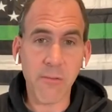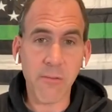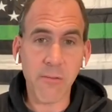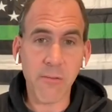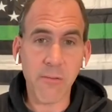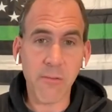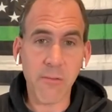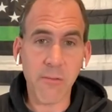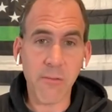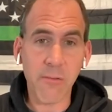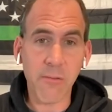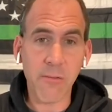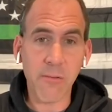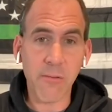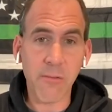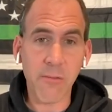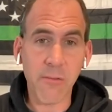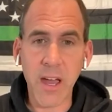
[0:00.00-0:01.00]
We're not in any
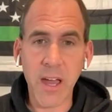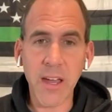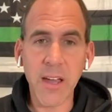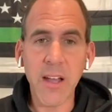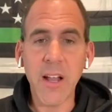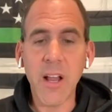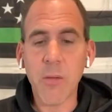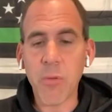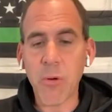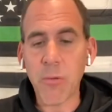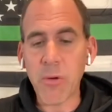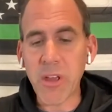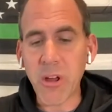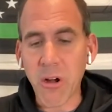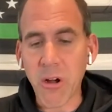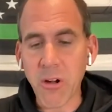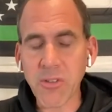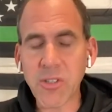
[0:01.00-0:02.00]
way. But we
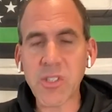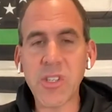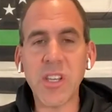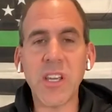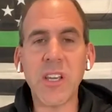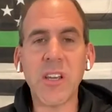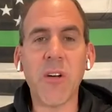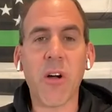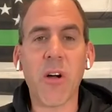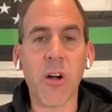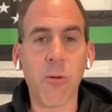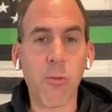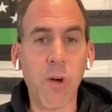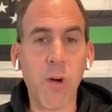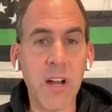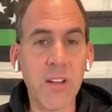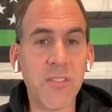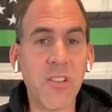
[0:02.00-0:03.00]
are seeing our
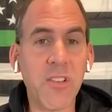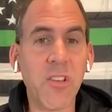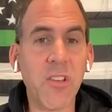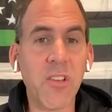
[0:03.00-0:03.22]
whitetail